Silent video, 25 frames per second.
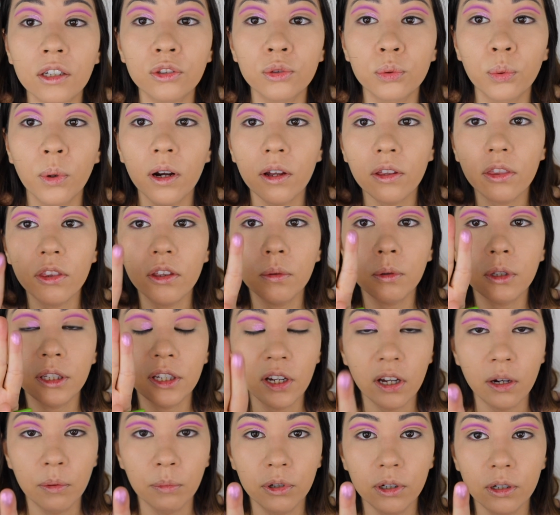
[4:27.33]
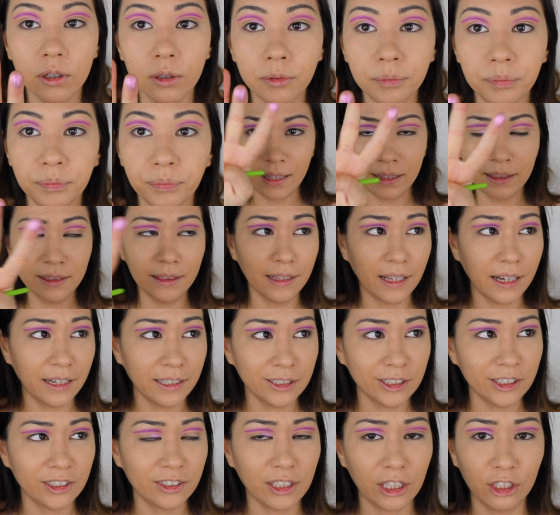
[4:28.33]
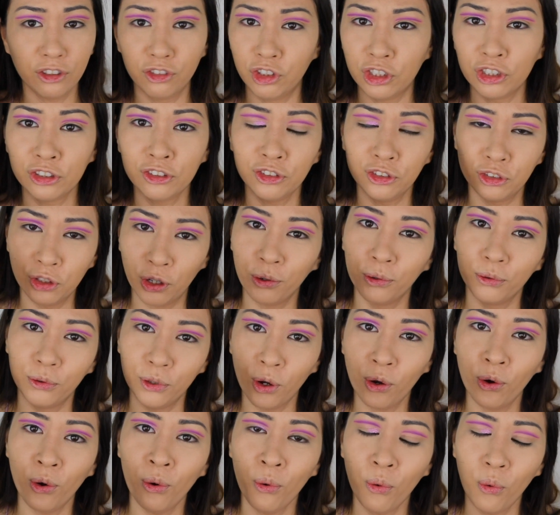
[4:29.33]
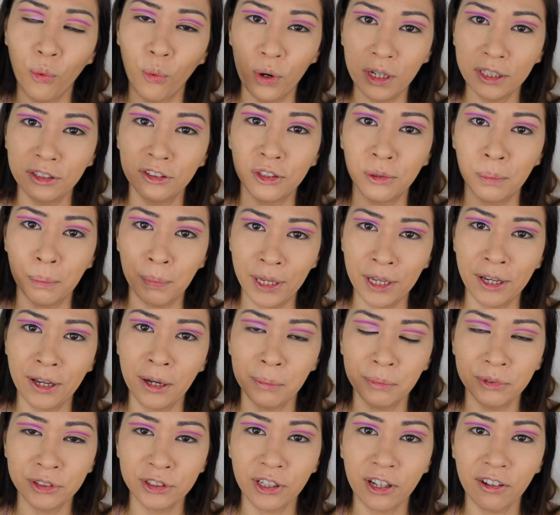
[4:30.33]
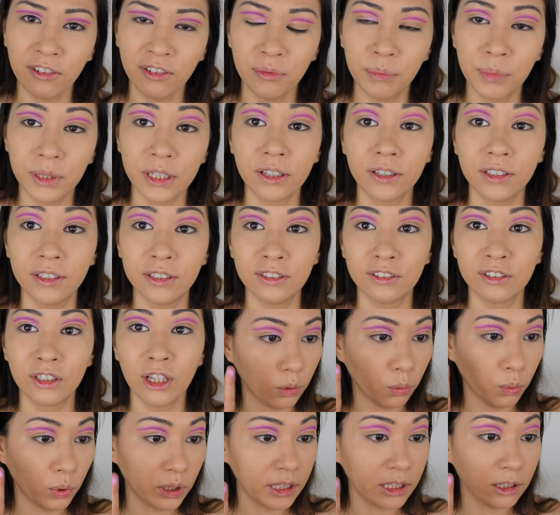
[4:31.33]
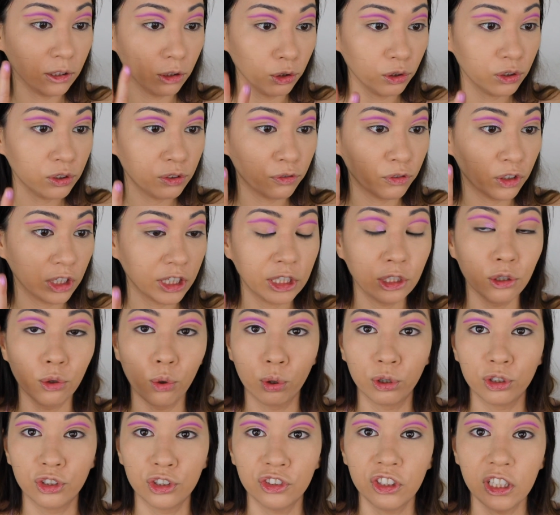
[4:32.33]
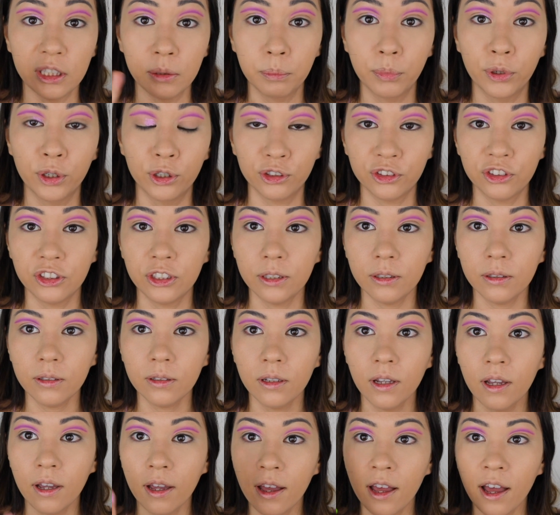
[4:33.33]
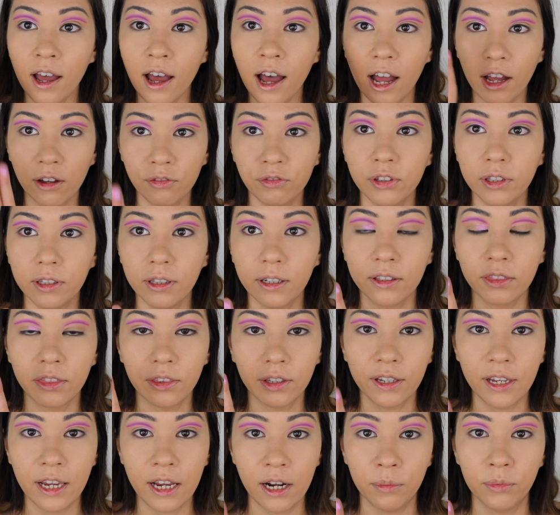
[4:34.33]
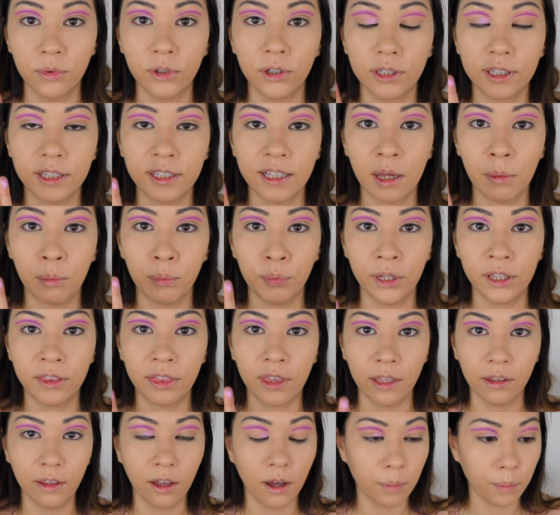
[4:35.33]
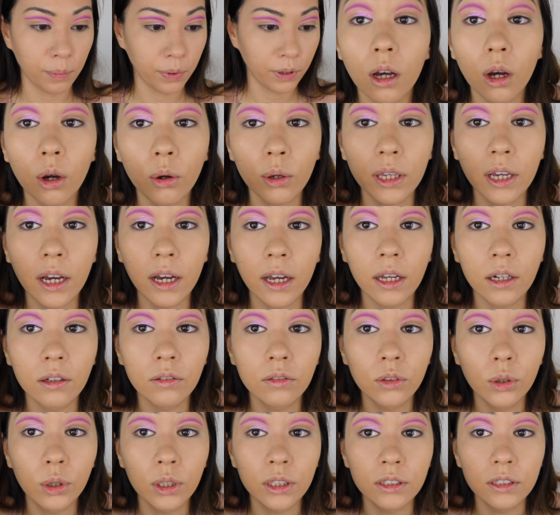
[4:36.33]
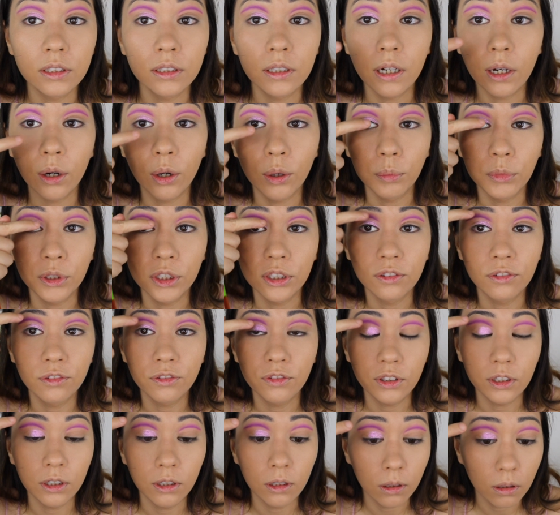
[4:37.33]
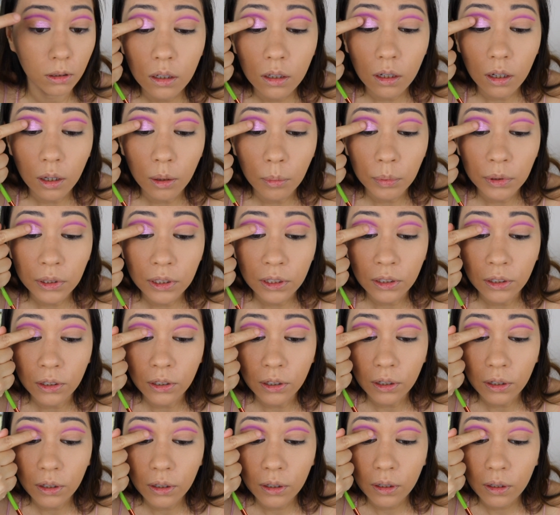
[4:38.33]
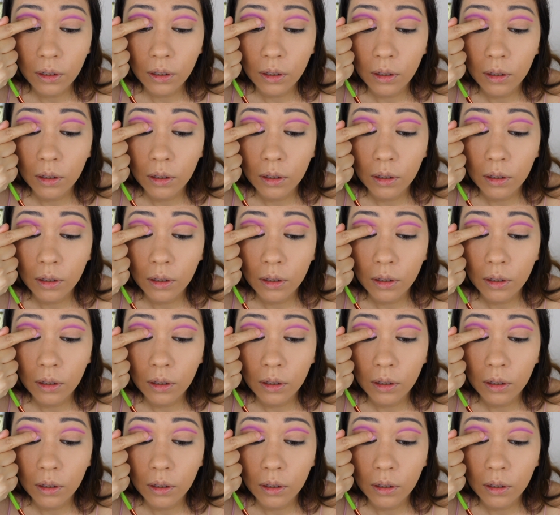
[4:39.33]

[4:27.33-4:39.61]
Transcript: I swear the camera and lights just don't know when to pick up stuff, because when it looks freaking gorgeous in person, I feel like the camera cannot pick that up. Okay, I have no idea how I'm gonna fill up here,